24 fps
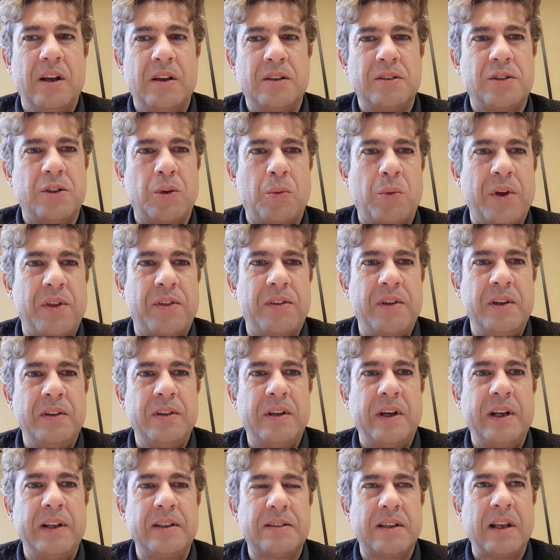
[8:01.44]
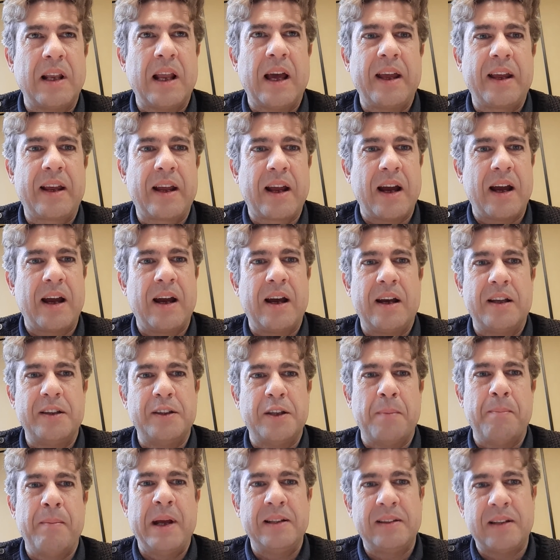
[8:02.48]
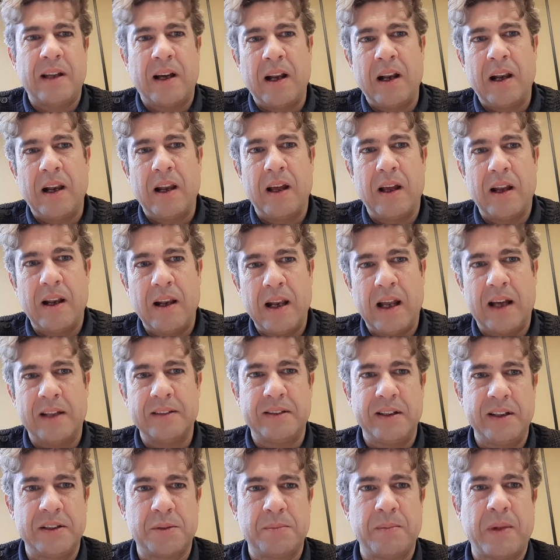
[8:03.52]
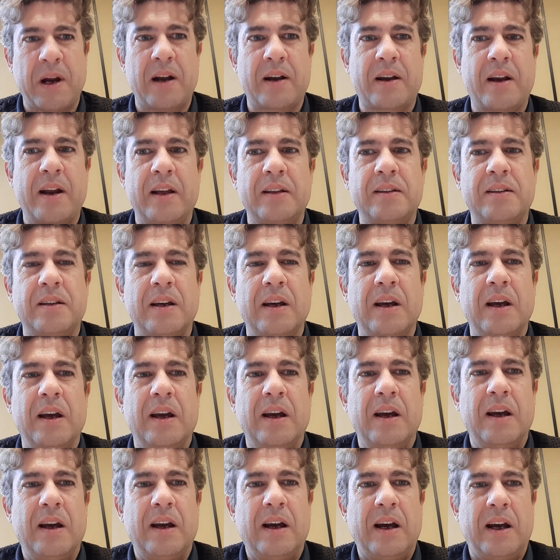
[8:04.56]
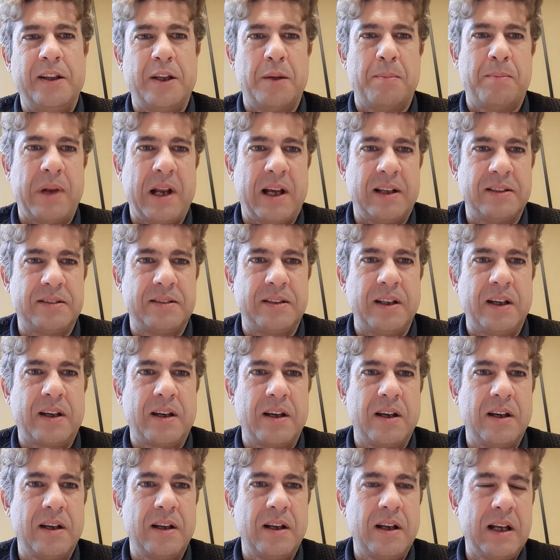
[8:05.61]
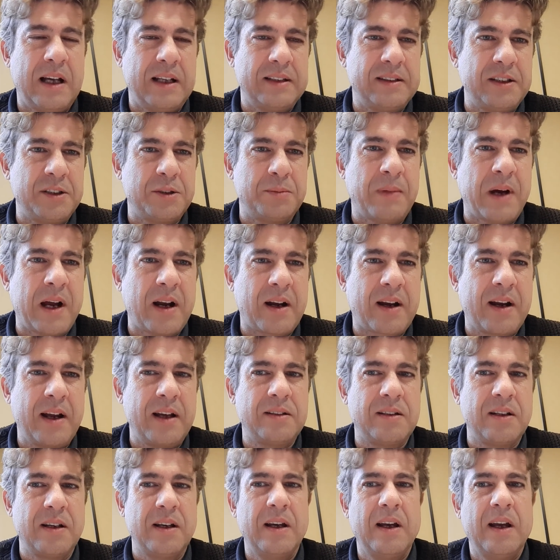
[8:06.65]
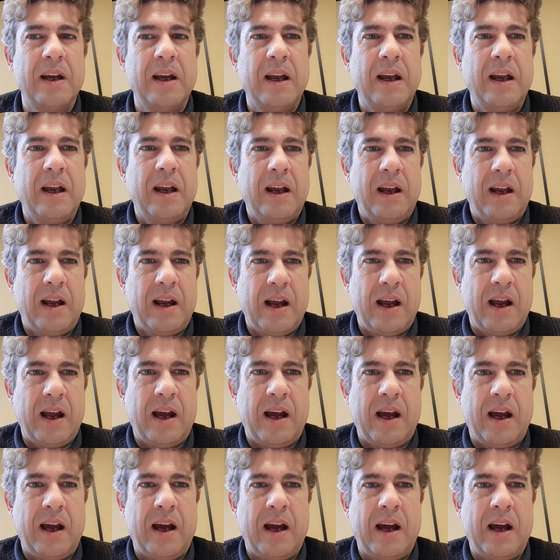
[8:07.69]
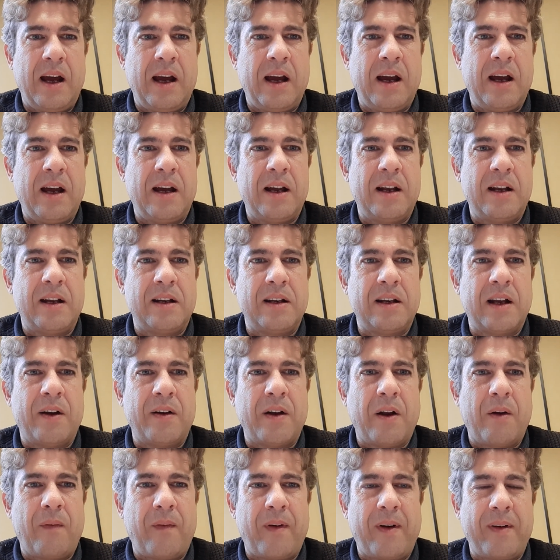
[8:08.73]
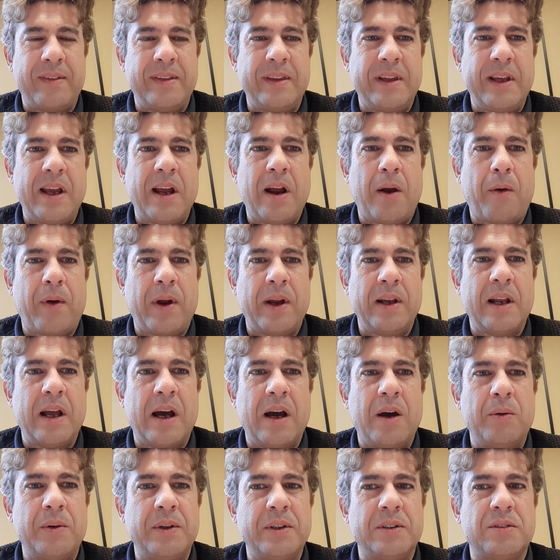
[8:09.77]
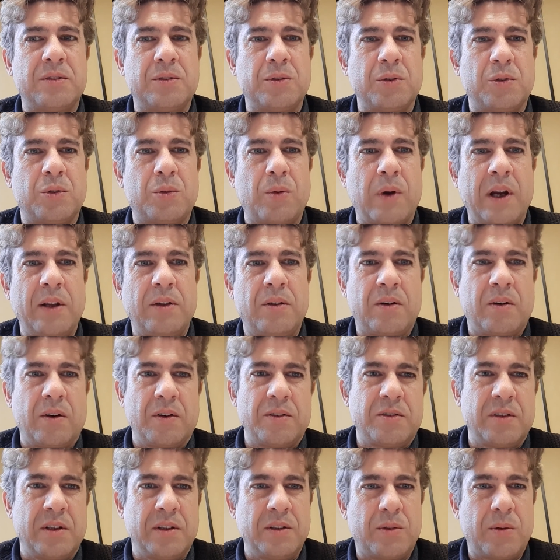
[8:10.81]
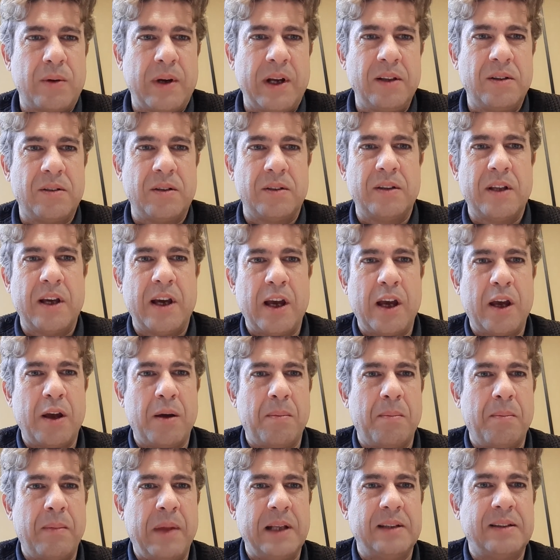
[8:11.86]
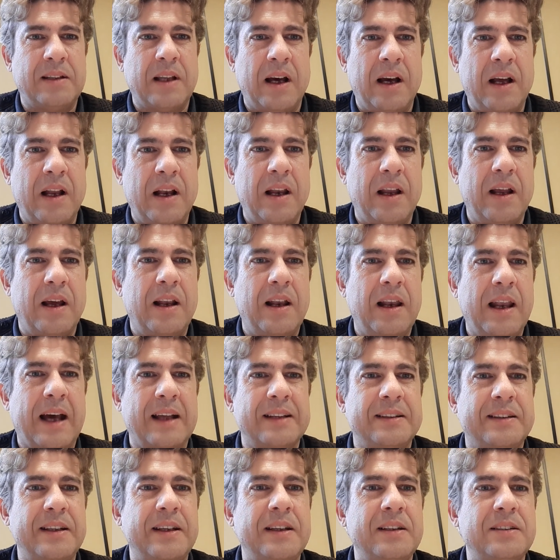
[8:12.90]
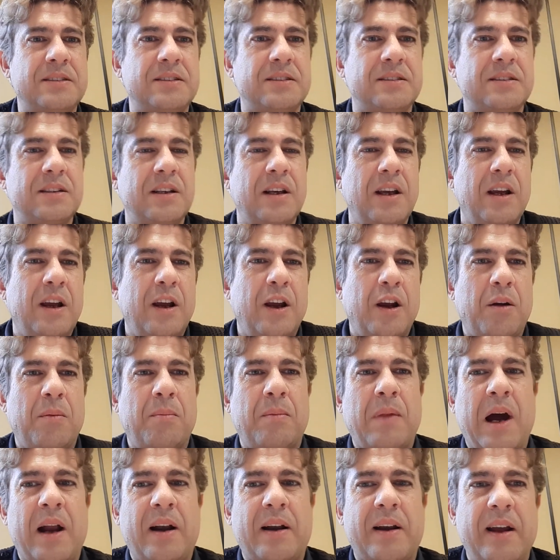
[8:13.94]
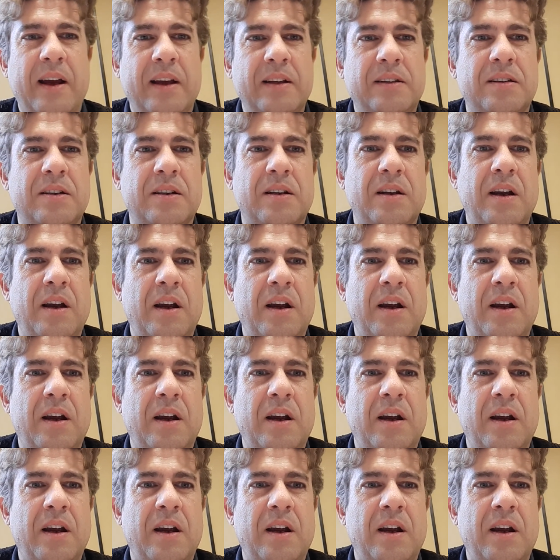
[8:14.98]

So we think there is like the metal lattice market and the plastic lattice market. And our idea right now is to try to concentrate on the metal lattice market,